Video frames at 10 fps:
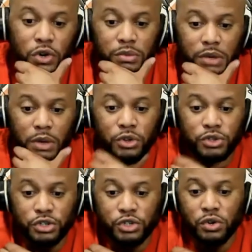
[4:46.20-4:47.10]
show them. They want
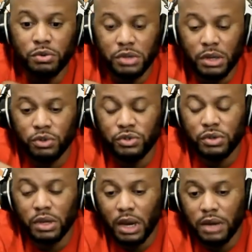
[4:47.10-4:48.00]
you to show them. They want you
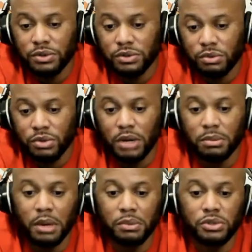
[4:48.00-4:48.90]
to cater to them. You got to
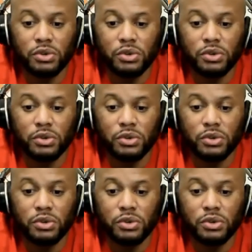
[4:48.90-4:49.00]
be able to